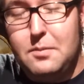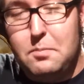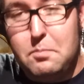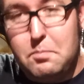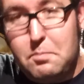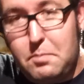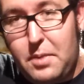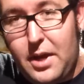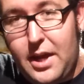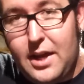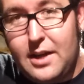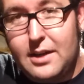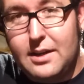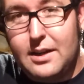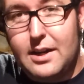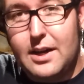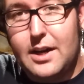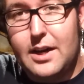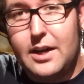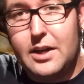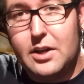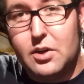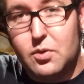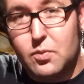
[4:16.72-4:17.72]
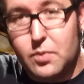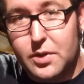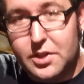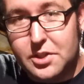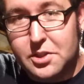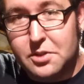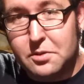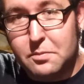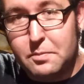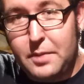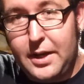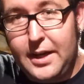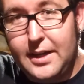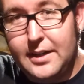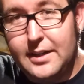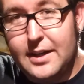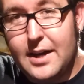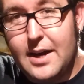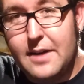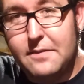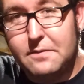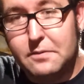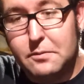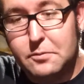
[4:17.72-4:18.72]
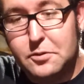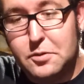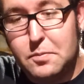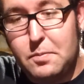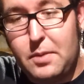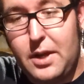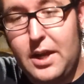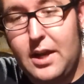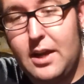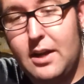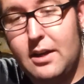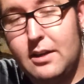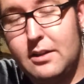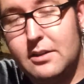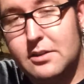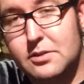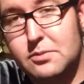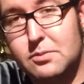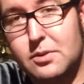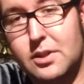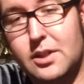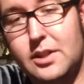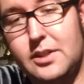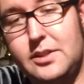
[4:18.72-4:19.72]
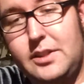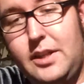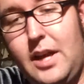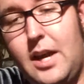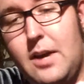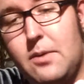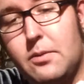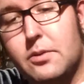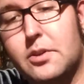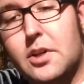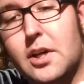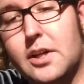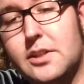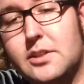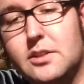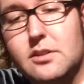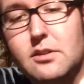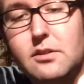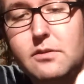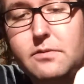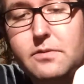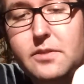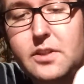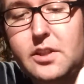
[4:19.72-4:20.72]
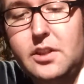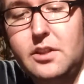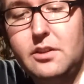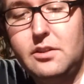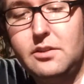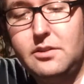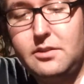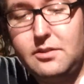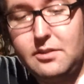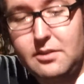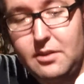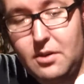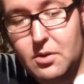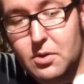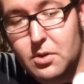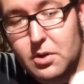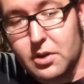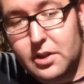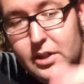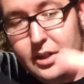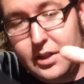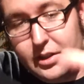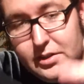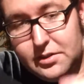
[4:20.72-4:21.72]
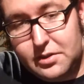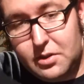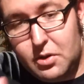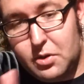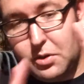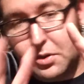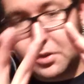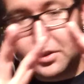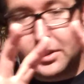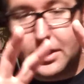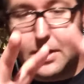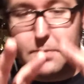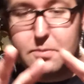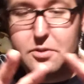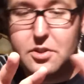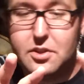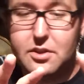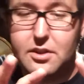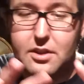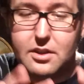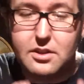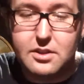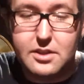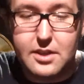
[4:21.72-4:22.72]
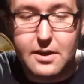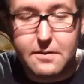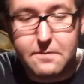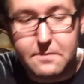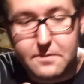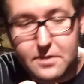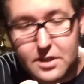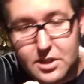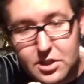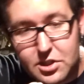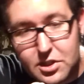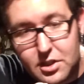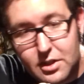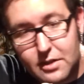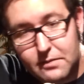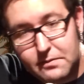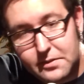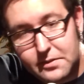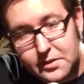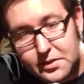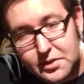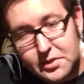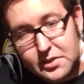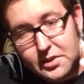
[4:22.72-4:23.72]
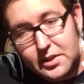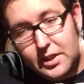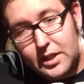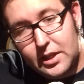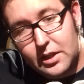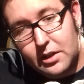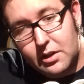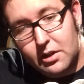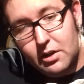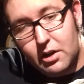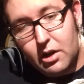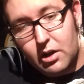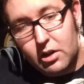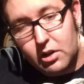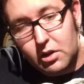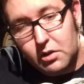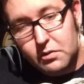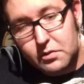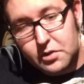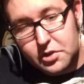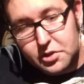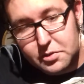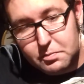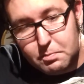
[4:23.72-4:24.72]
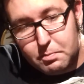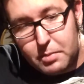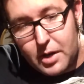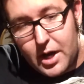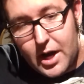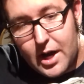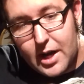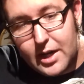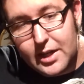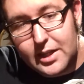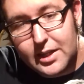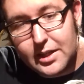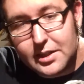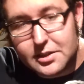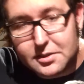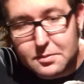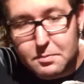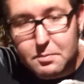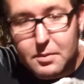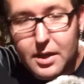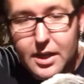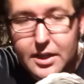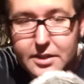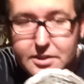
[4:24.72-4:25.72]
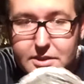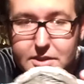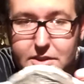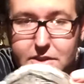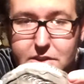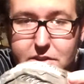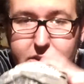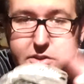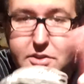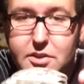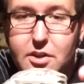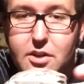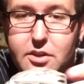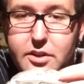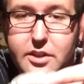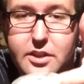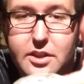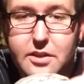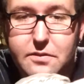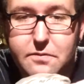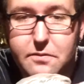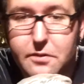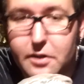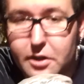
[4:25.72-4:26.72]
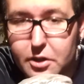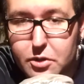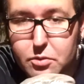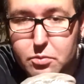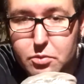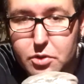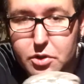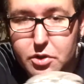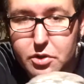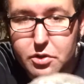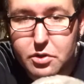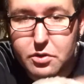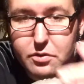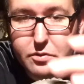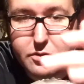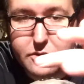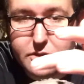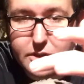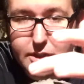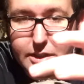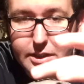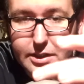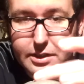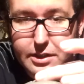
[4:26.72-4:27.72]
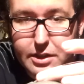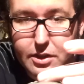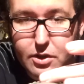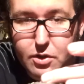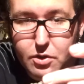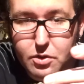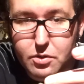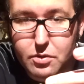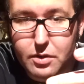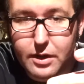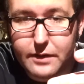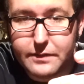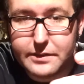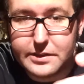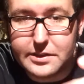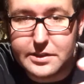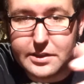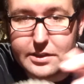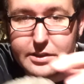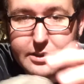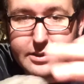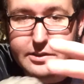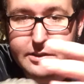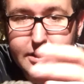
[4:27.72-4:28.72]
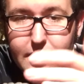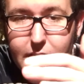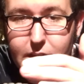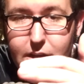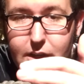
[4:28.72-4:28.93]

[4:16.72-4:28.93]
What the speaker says: Bandai, original Bandai from Japan is where it's at with Godzilla figures. Orga is no exception. The definition of his skin all over his body is amazing. Just all the different grooves and, crevices.